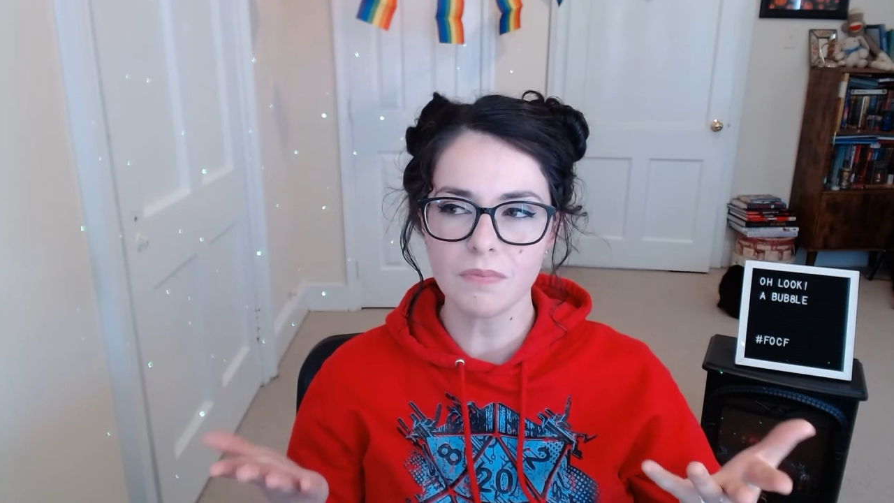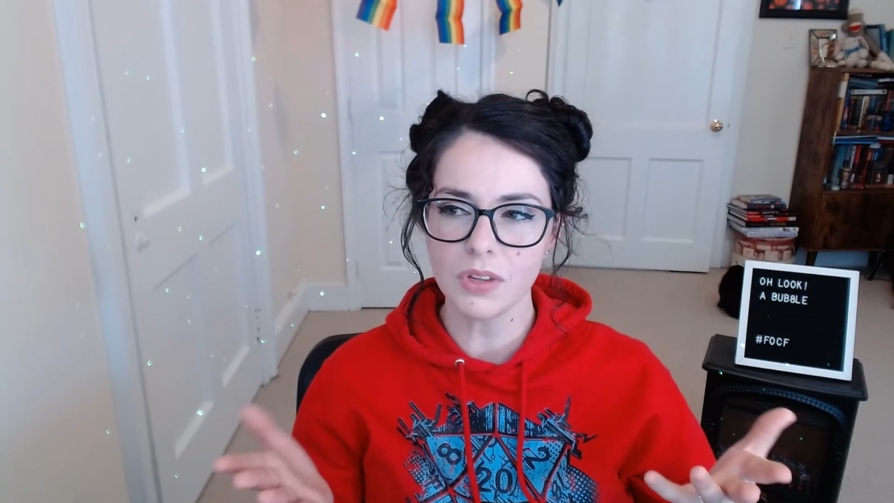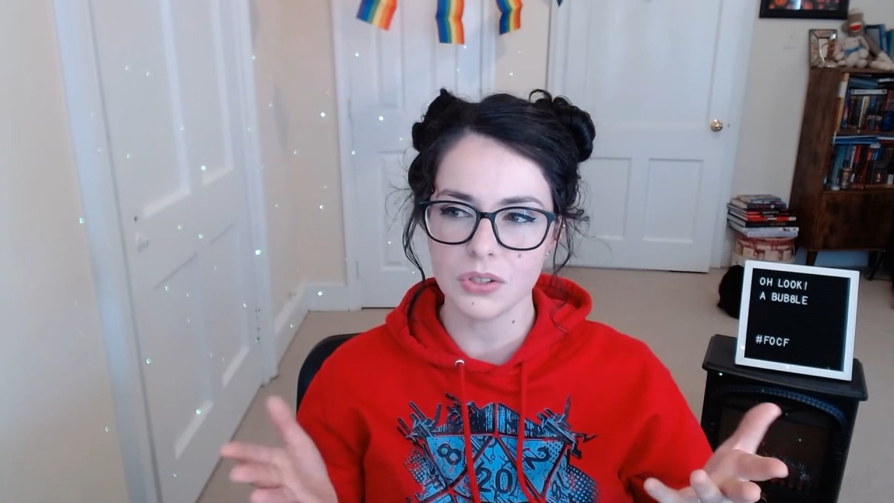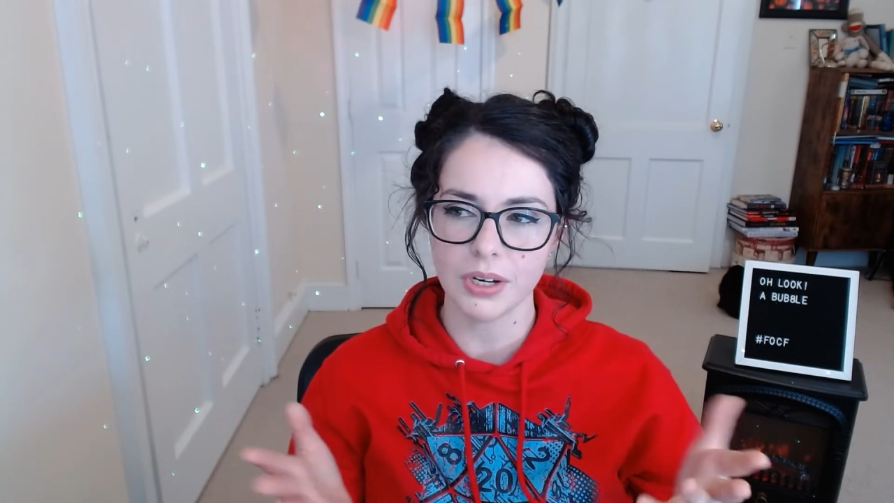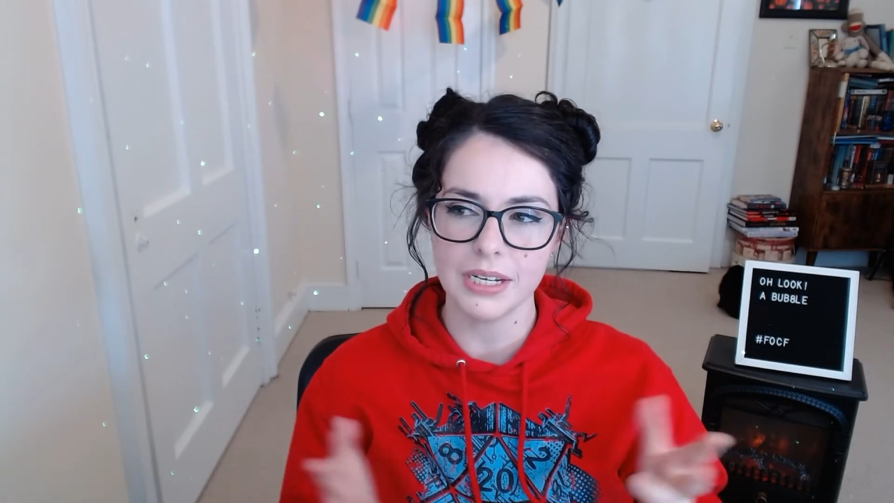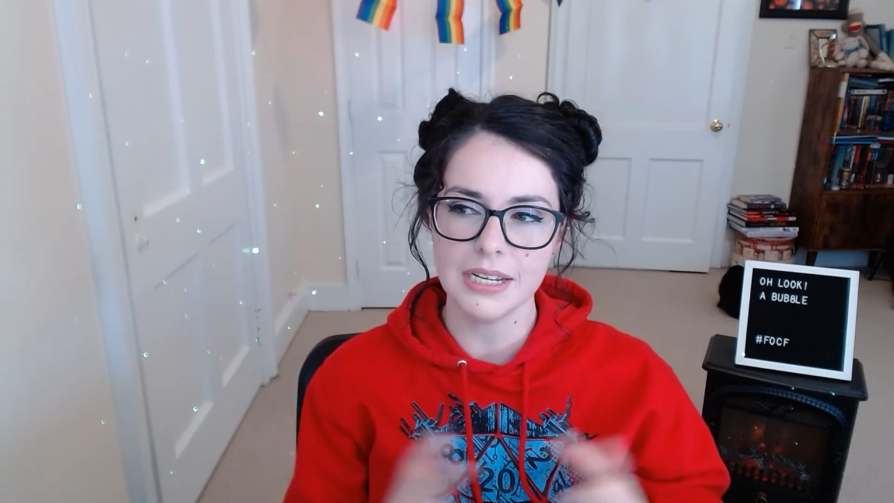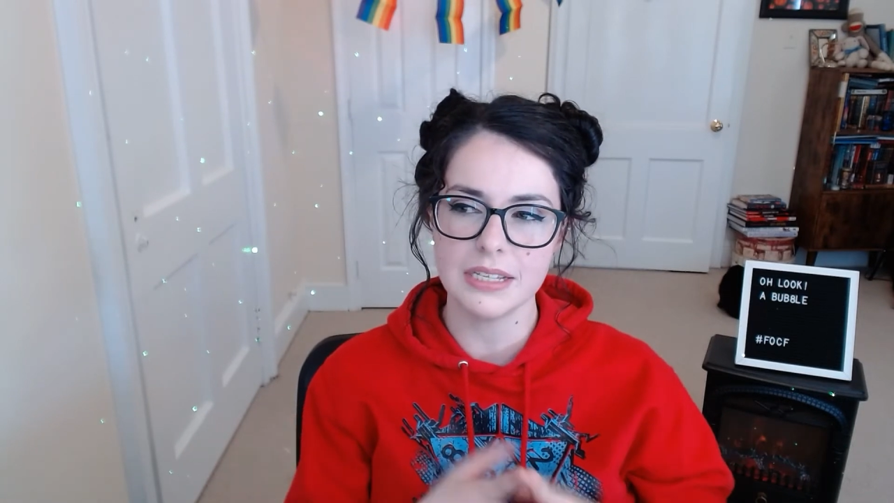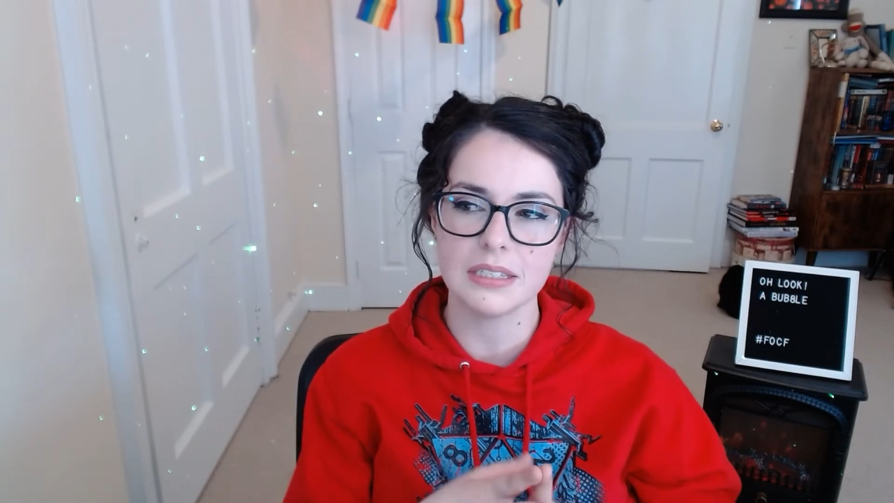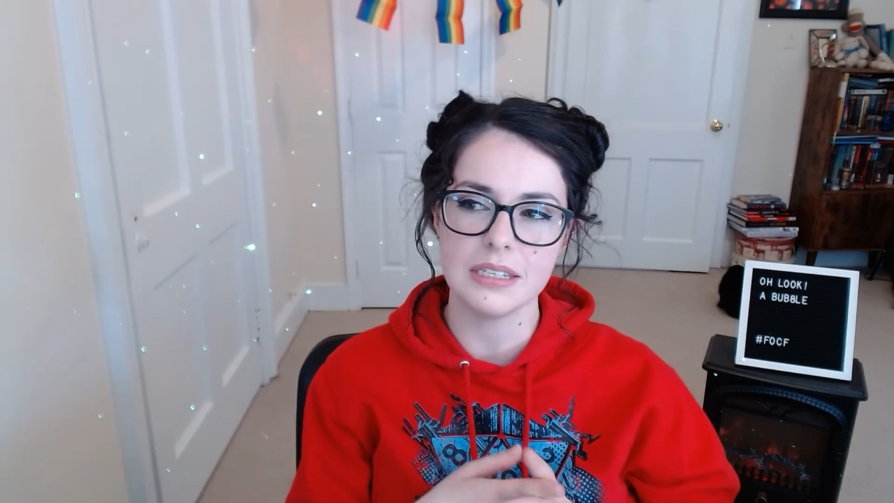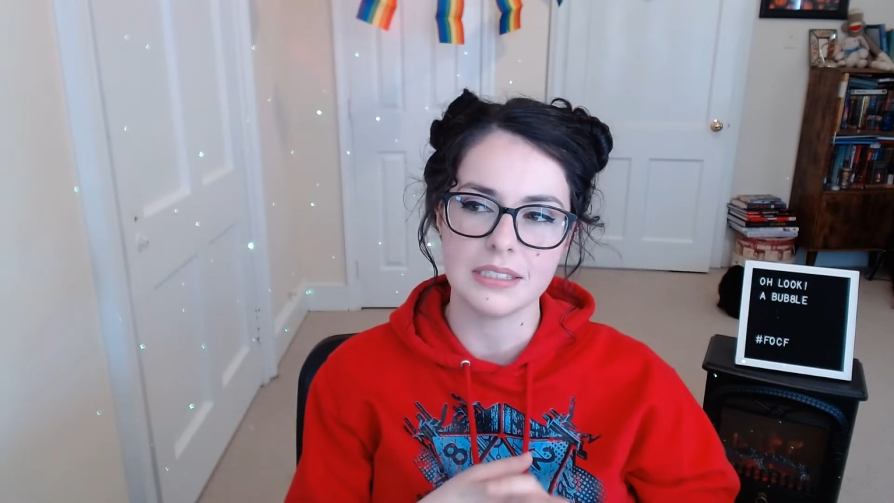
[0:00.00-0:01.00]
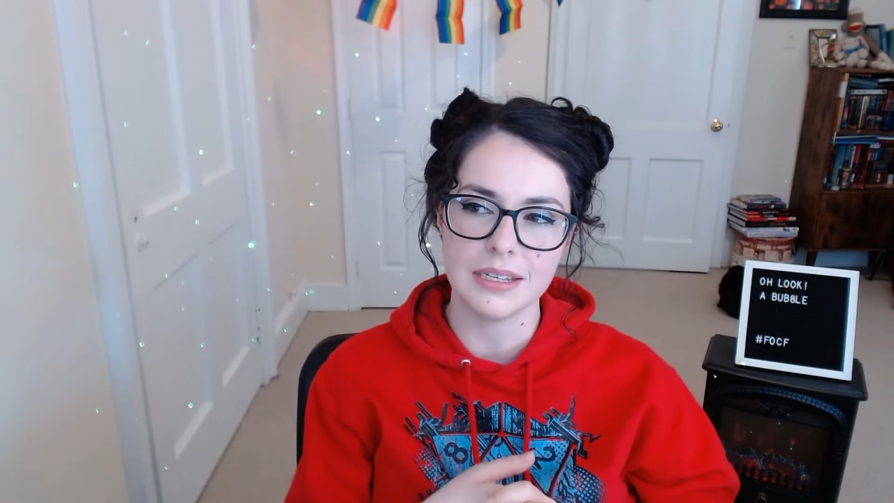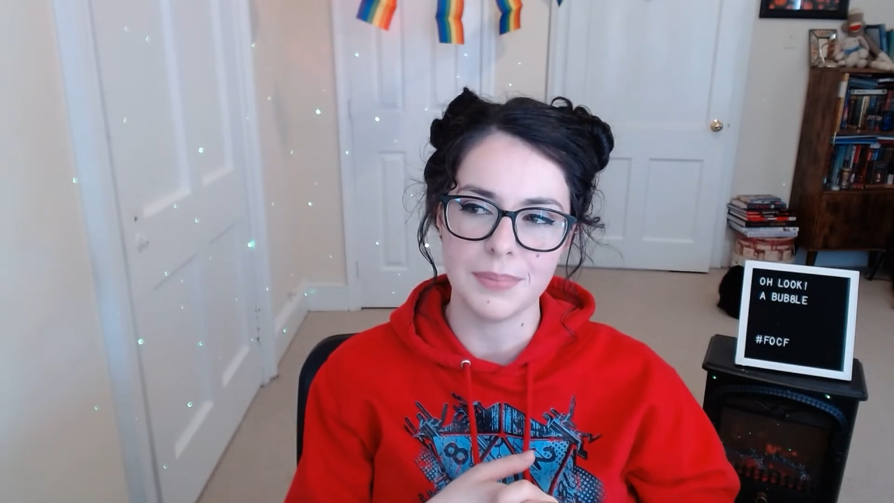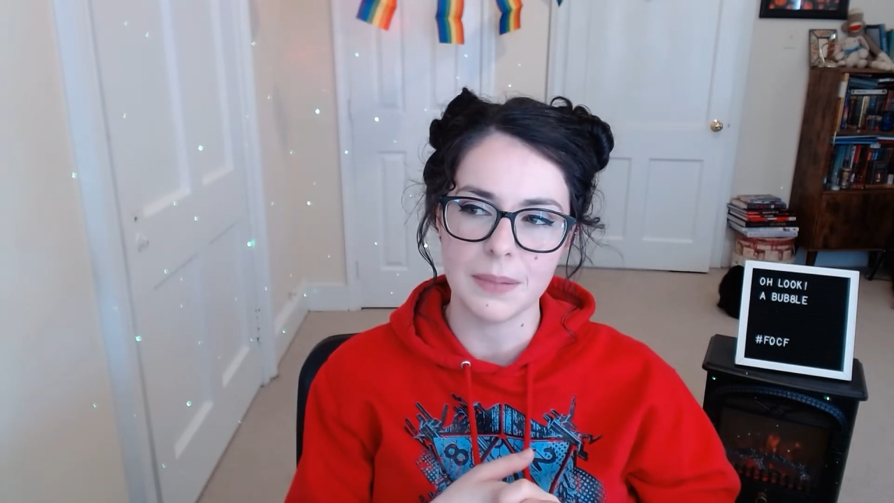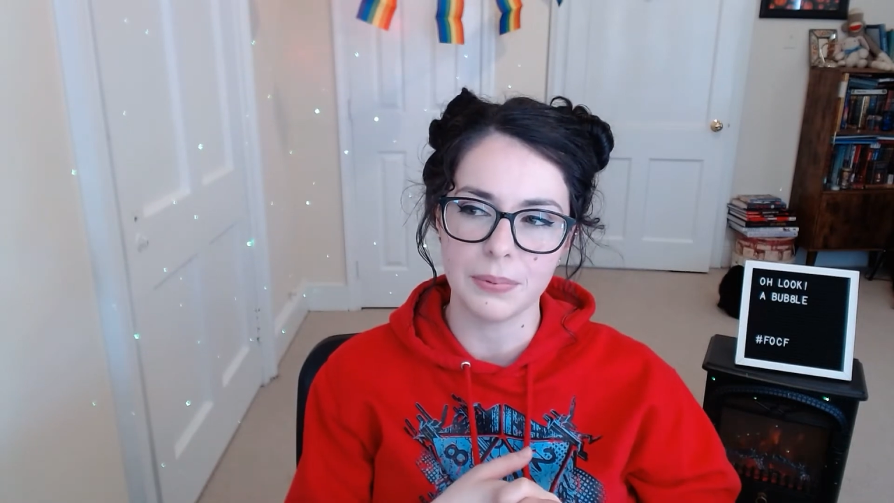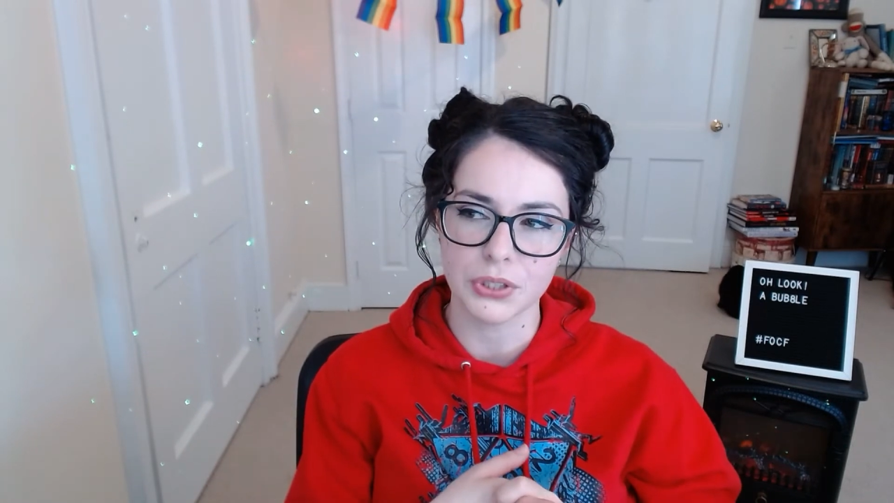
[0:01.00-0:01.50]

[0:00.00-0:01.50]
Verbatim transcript: So I could easily see people